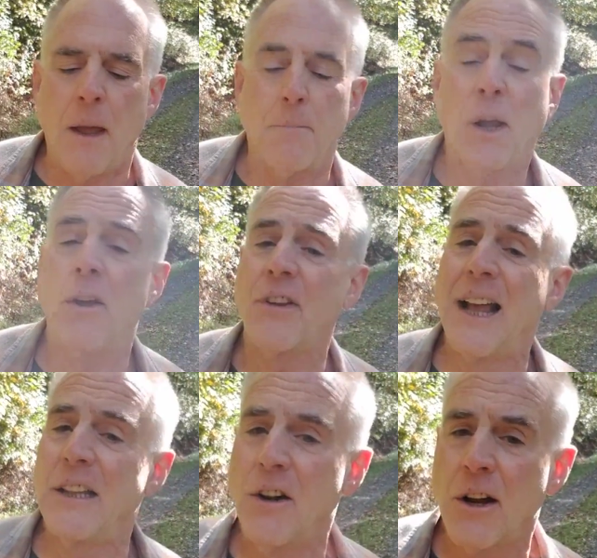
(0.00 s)
because
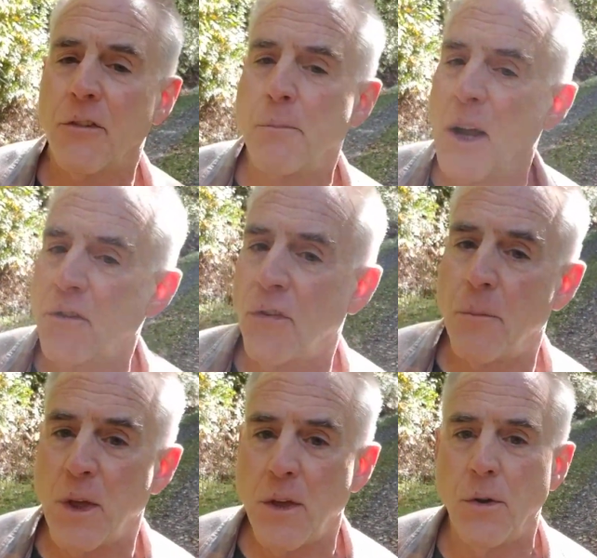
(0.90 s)
I learn as much
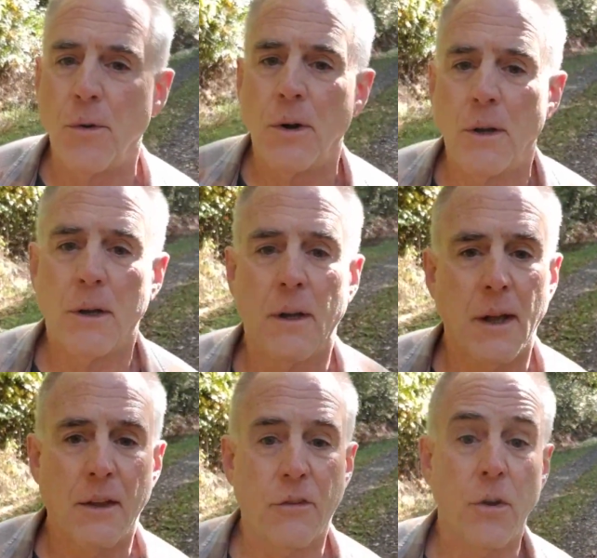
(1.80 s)
from you
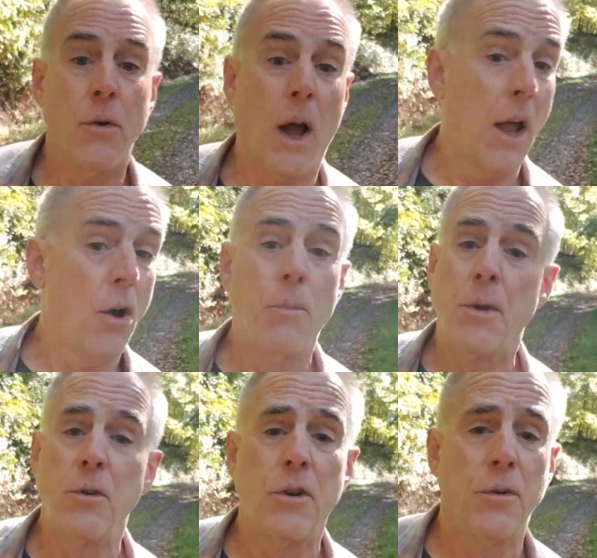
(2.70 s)
as I hope
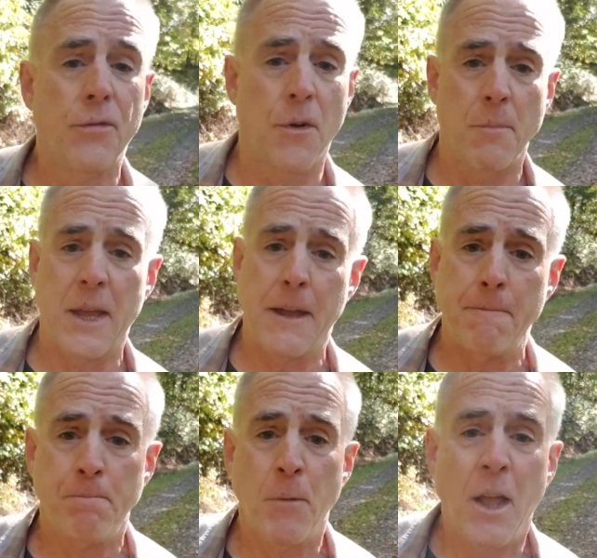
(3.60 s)
you do from me.
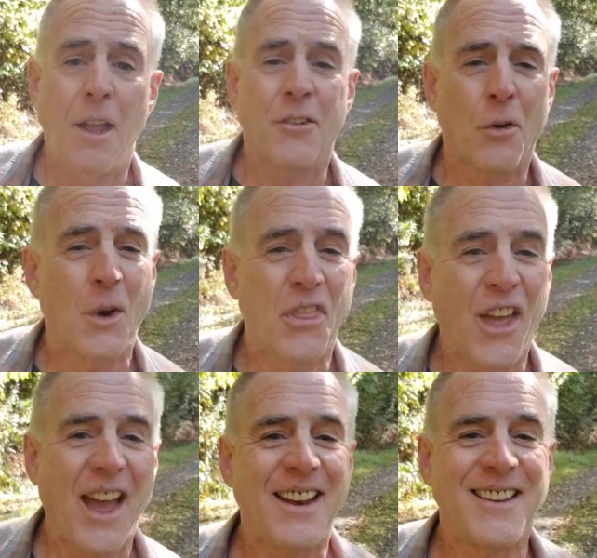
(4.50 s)
So with
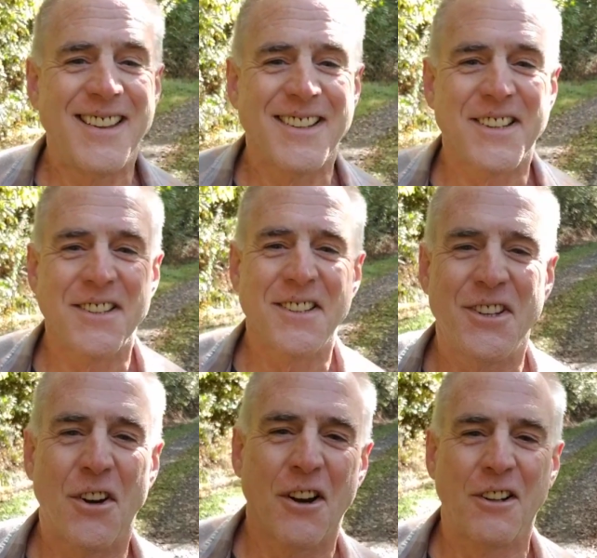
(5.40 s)
that, this is
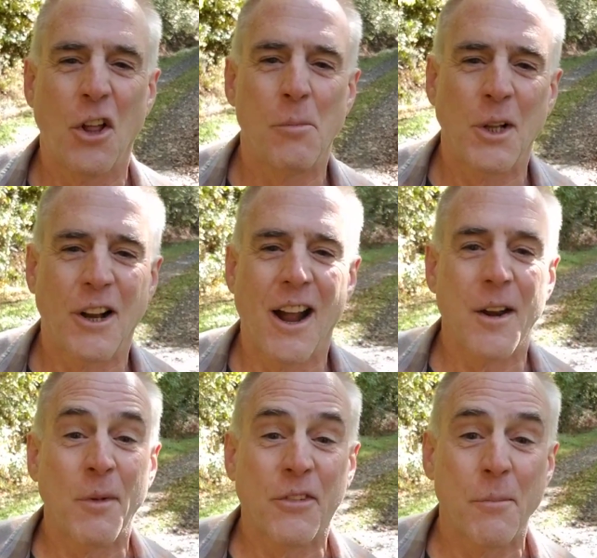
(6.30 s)
your Global
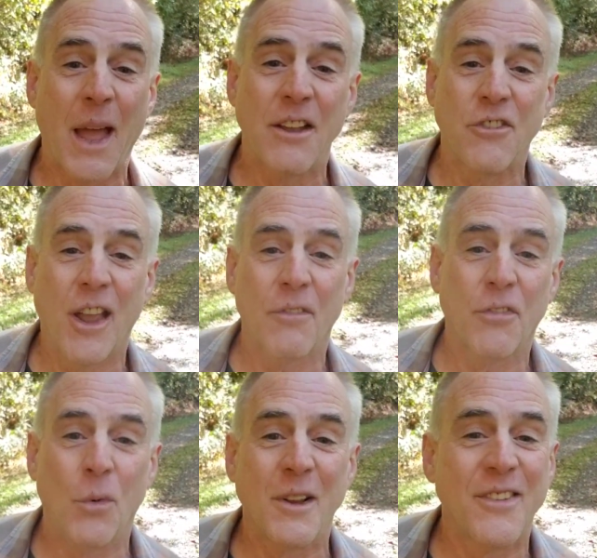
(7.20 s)
Ergonomist, Matt
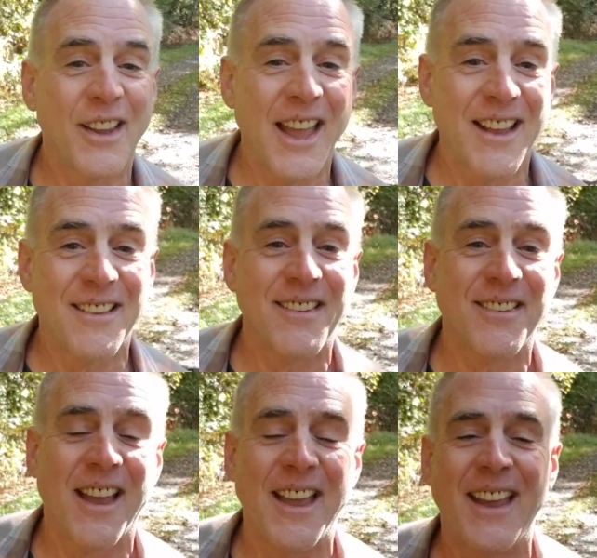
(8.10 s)
Jeffs, once again
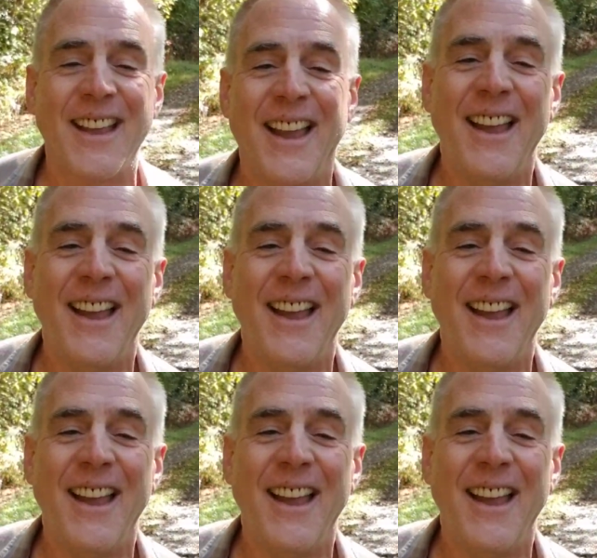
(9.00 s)
saying,